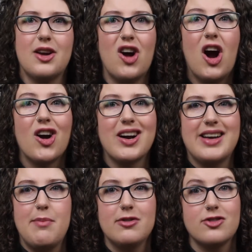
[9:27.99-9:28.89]
There are a
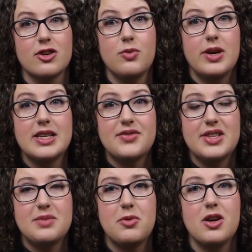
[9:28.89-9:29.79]
couple trigger warnings for
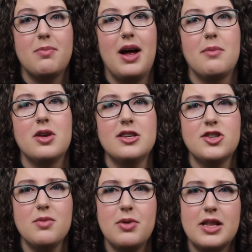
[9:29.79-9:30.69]
this book, but I'm going to
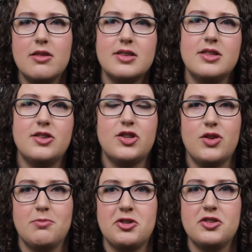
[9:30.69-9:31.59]
start putting those in the
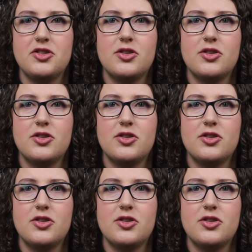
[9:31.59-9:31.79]
description,